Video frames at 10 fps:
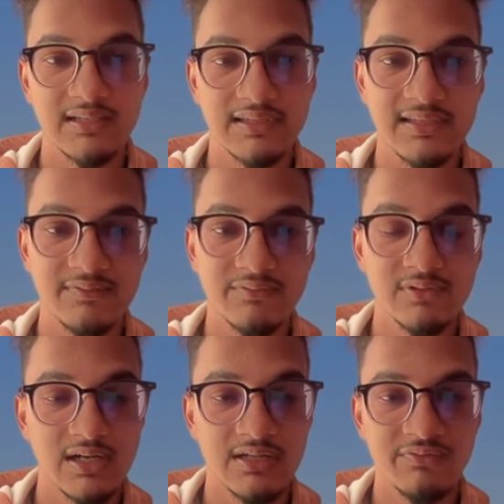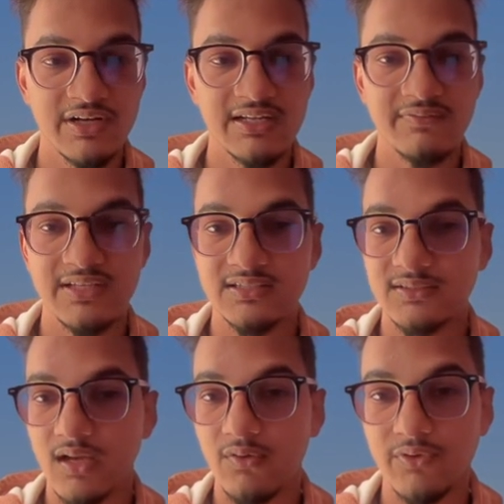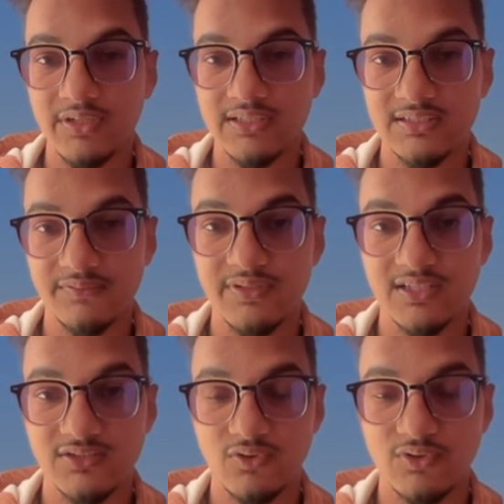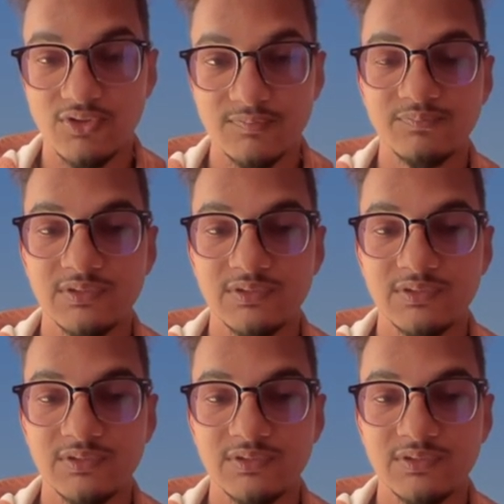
give a different image for each of these nodes.